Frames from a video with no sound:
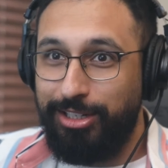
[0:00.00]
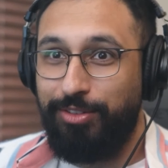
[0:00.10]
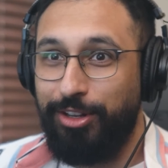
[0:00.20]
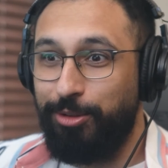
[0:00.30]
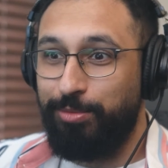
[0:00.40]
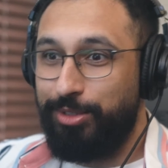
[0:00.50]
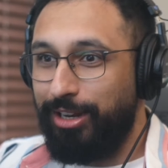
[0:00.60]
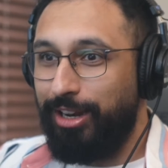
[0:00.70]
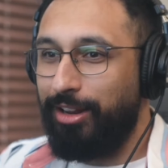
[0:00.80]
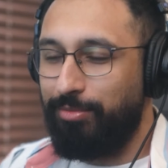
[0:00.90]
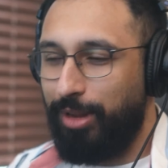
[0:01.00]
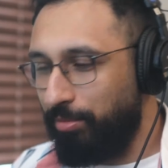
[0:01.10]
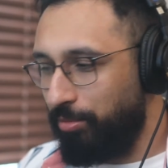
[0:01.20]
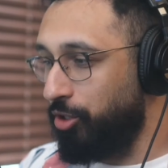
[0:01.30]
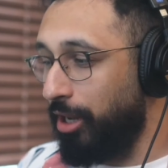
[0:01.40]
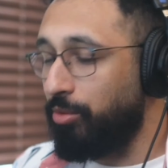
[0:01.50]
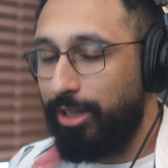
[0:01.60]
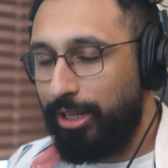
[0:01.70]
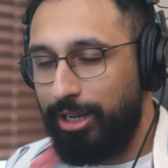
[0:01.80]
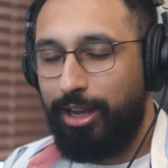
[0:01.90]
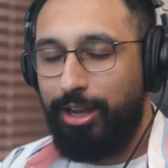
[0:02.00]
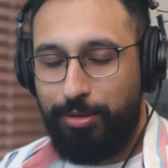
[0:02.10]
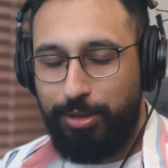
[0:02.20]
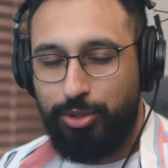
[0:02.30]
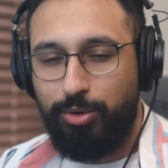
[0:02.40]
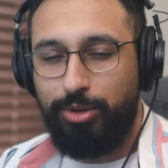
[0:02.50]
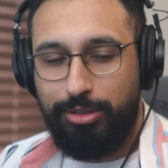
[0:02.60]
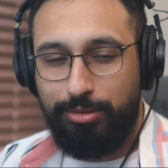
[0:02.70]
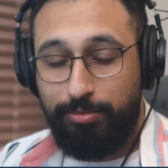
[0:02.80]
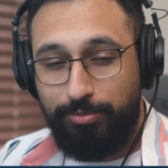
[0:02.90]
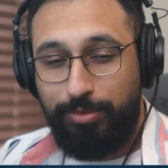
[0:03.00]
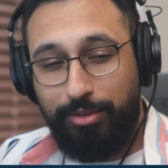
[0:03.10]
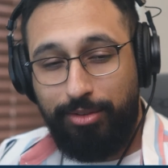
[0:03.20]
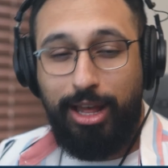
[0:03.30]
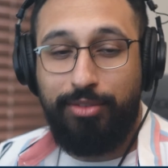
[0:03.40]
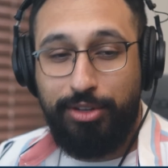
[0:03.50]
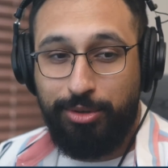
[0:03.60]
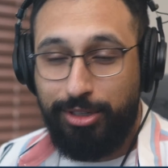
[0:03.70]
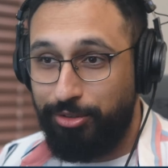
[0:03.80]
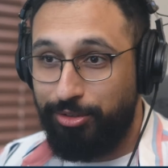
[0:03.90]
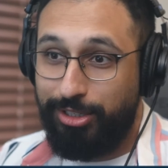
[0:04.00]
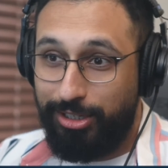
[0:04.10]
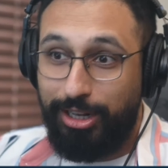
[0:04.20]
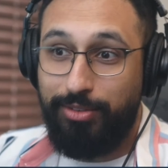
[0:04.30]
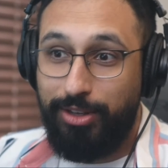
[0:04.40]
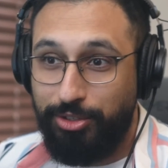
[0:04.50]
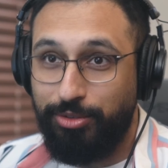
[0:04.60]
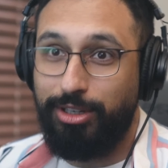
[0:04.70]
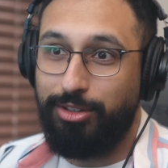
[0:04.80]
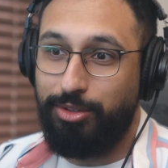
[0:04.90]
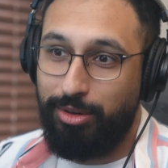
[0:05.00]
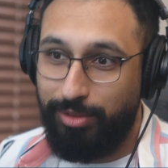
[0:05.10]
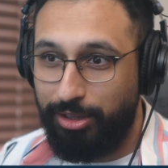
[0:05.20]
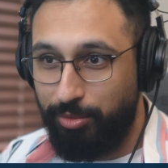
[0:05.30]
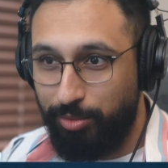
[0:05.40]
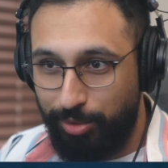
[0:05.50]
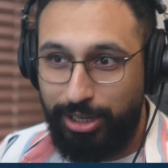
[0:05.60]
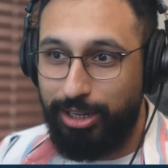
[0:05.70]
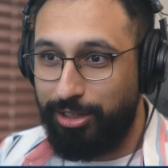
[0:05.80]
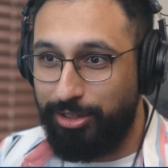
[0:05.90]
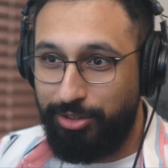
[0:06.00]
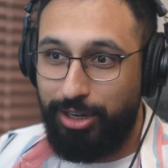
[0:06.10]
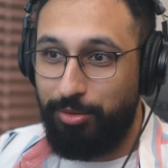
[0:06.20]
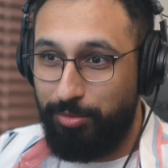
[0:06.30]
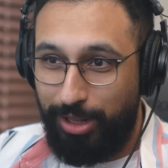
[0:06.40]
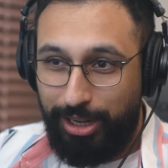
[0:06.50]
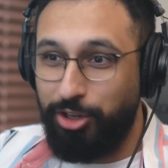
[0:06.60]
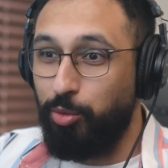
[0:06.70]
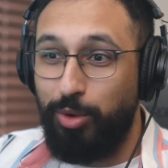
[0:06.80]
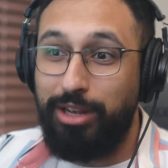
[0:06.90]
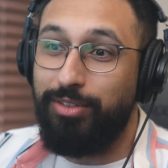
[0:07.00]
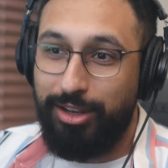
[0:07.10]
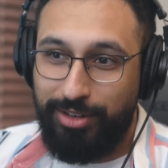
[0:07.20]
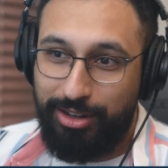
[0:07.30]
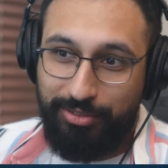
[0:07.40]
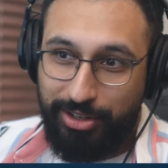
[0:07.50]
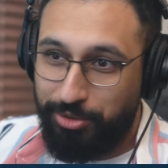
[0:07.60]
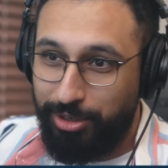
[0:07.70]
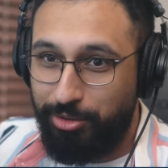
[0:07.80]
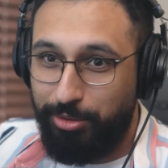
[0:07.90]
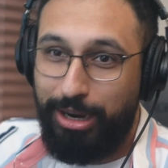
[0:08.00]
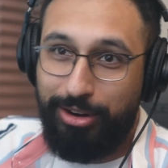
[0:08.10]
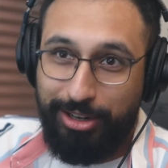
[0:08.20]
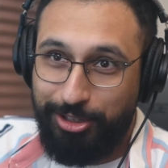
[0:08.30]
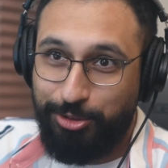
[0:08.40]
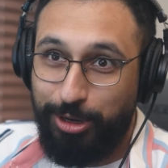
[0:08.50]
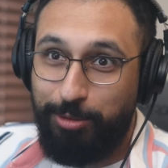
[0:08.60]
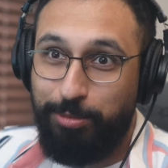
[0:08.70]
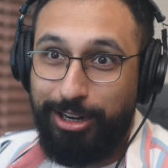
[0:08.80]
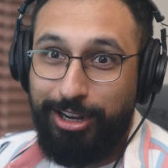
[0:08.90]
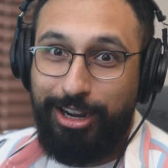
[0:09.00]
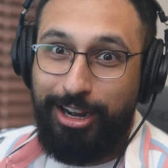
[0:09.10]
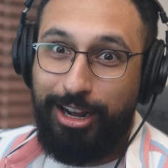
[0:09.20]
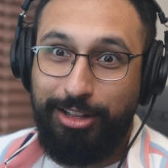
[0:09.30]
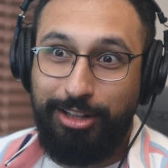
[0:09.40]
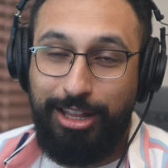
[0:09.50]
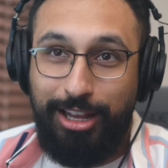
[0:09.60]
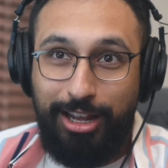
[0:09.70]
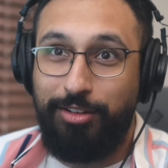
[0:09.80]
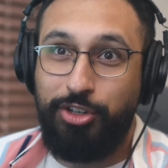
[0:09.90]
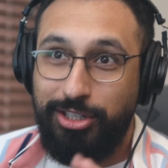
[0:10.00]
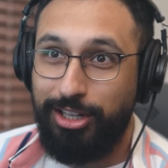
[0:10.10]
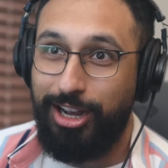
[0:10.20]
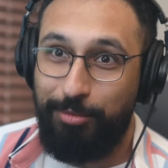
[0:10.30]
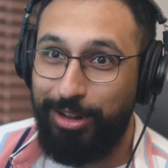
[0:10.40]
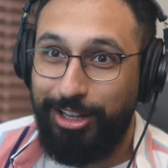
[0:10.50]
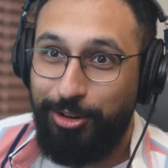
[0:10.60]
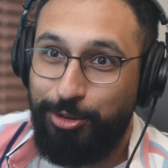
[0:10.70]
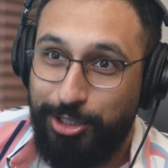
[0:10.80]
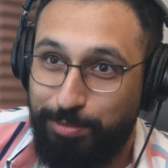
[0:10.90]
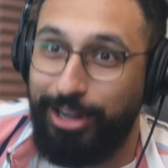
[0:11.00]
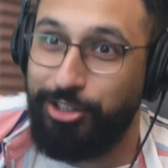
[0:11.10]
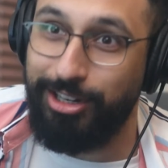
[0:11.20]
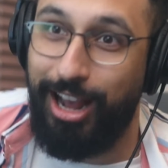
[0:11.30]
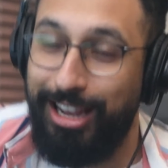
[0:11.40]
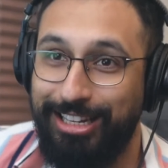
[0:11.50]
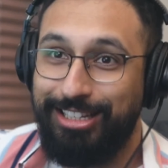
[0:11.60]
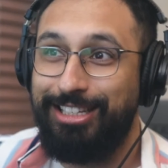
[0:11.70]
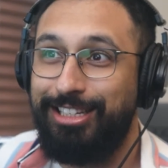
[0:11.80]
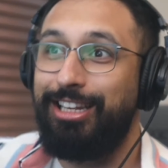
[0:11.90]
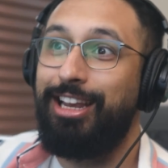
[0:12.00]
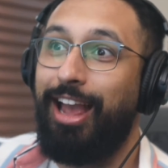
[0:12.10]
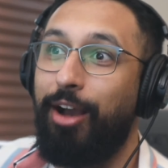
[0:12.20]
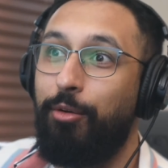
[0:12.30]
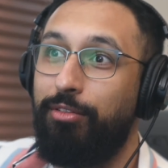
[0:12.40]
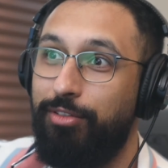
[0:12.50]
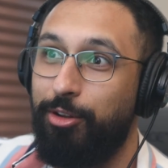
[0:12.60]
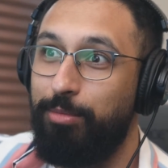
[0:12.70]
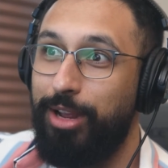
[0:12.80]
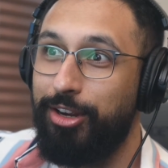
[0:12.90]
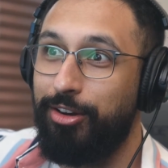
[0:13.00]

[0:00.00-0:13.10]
films and generally have a lot of historical interest in Native history and sort of like the interweaving of Native history into American history. But thinking just the comment that you just mentioned, I can see how a filmmaker